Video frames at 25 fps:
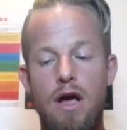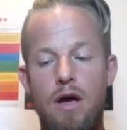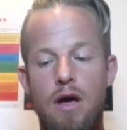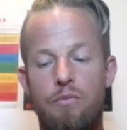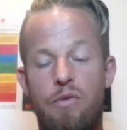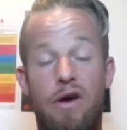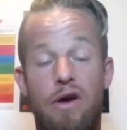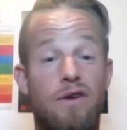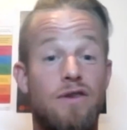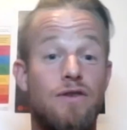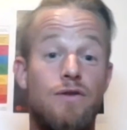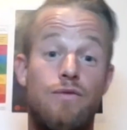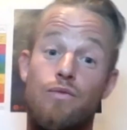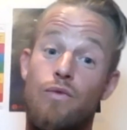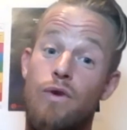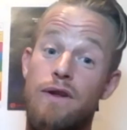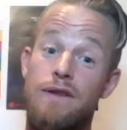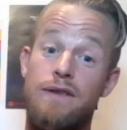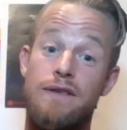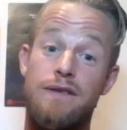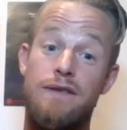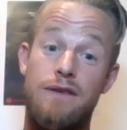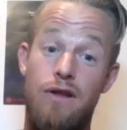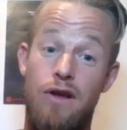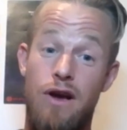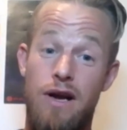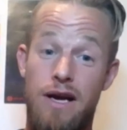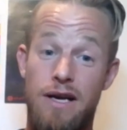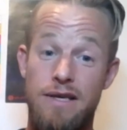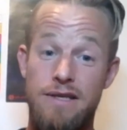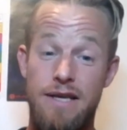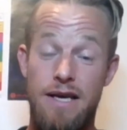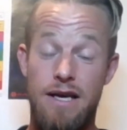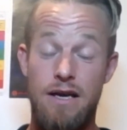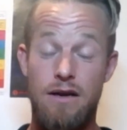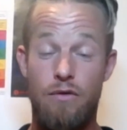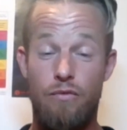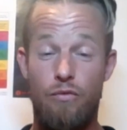Because once, like I
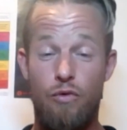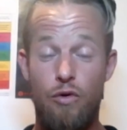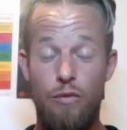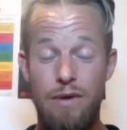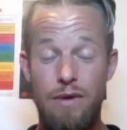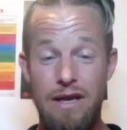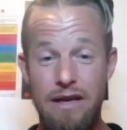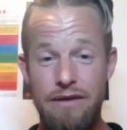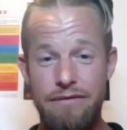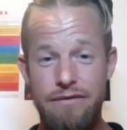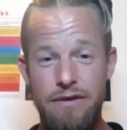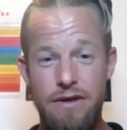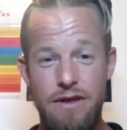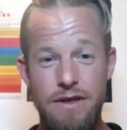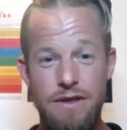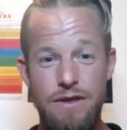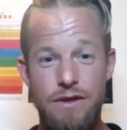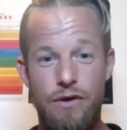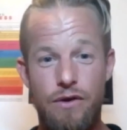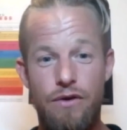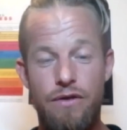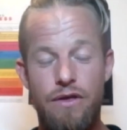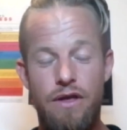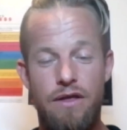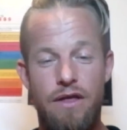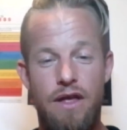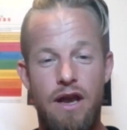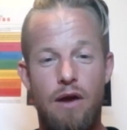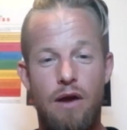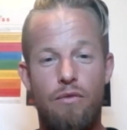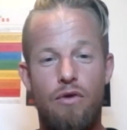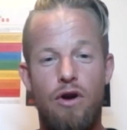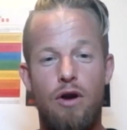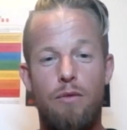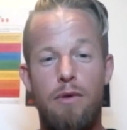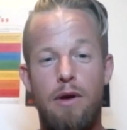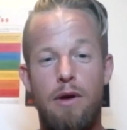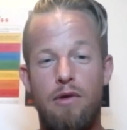said, I will be leaving this earth, and then I
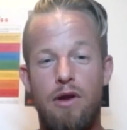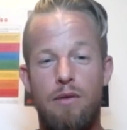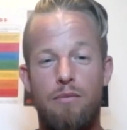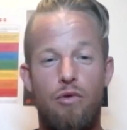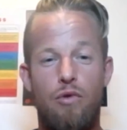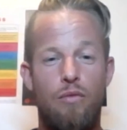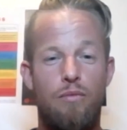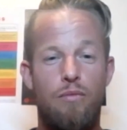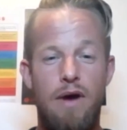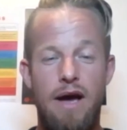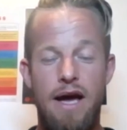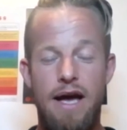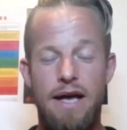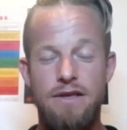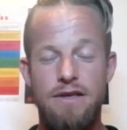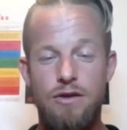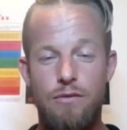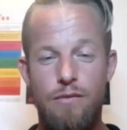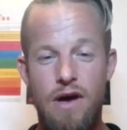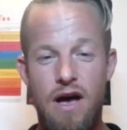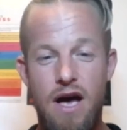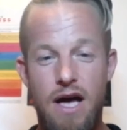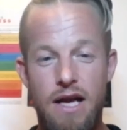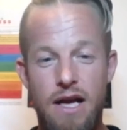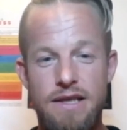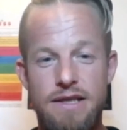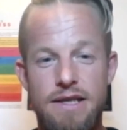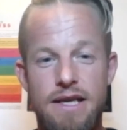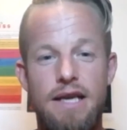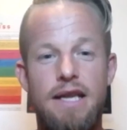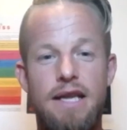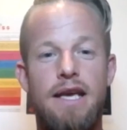want to be able to put my hands on my heart and say,